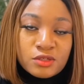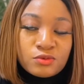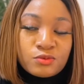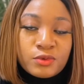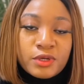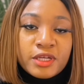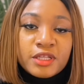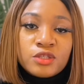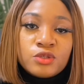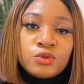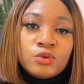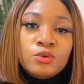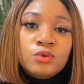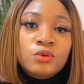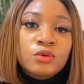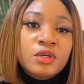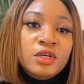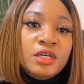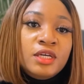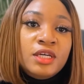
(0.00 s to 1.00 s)
right?
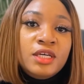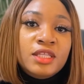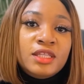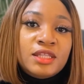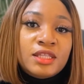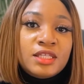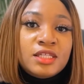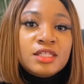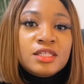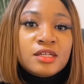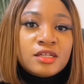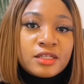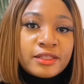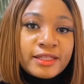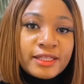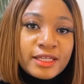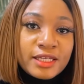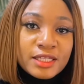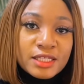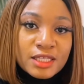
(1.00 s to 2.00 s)
So these are
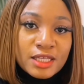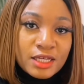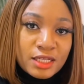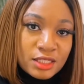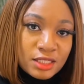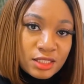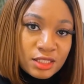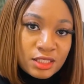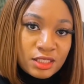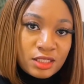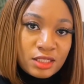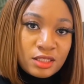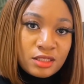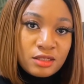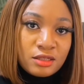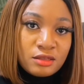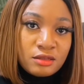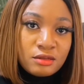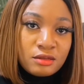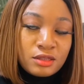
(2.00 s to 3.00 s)
things that the
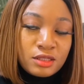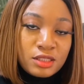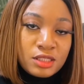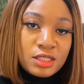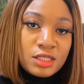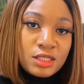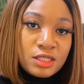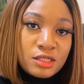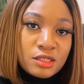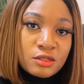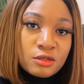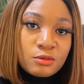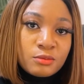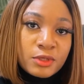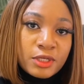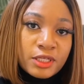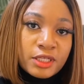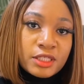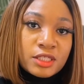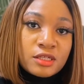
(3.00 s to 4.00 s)
digital
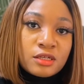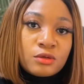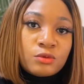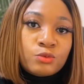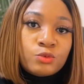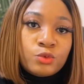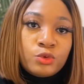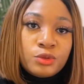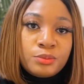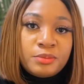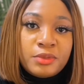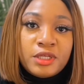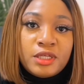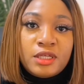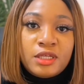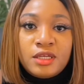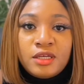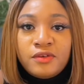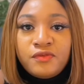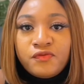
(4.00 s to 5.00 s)
marketer would
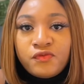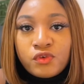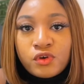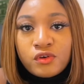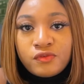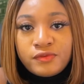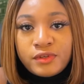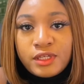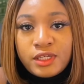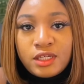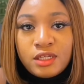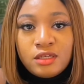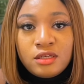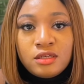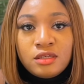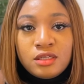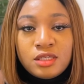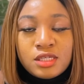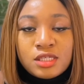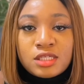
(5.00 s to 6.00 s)
be involved in.
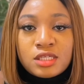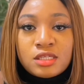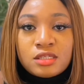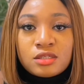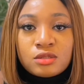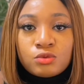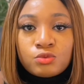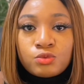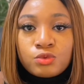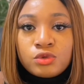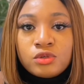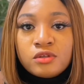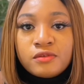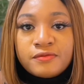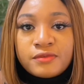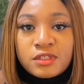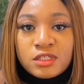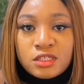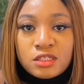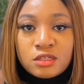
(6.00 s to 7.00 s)
This is the role
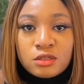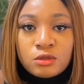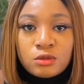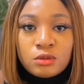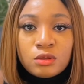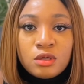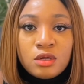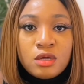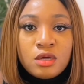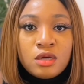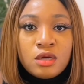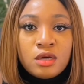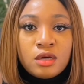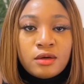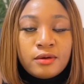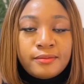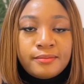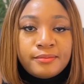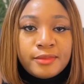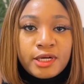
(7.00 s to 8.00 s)
of digital
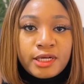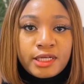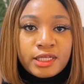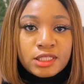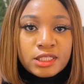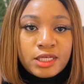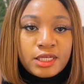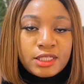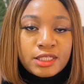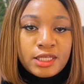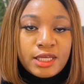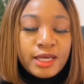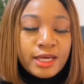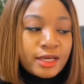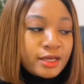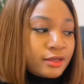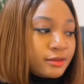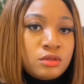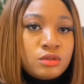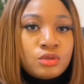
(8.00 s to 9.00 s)
marketer in
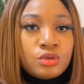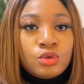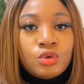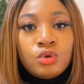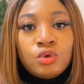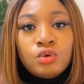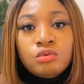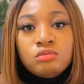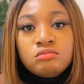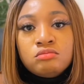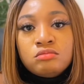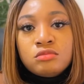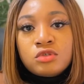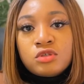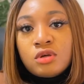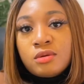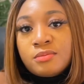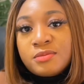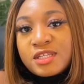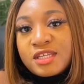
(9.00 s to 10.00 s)
tech. So
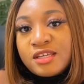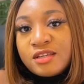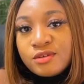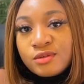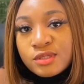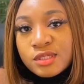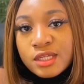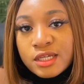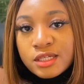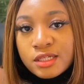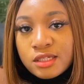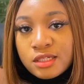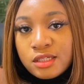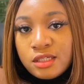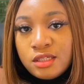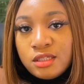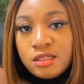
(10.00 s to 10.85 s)
some skills that the